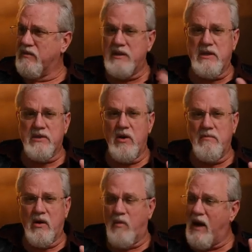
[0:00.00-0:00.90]
This is
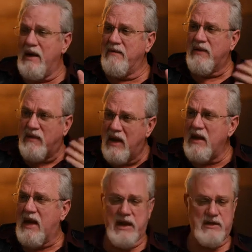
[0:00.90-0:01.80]
their book. Why haven't
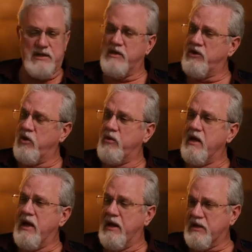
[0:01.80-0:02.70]
they actually
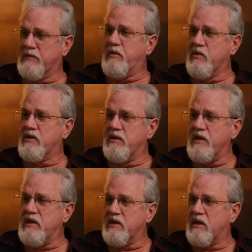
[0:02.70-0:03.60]
showed and
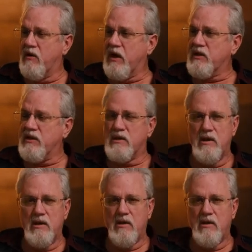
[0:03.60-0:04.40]
exposed these corrections?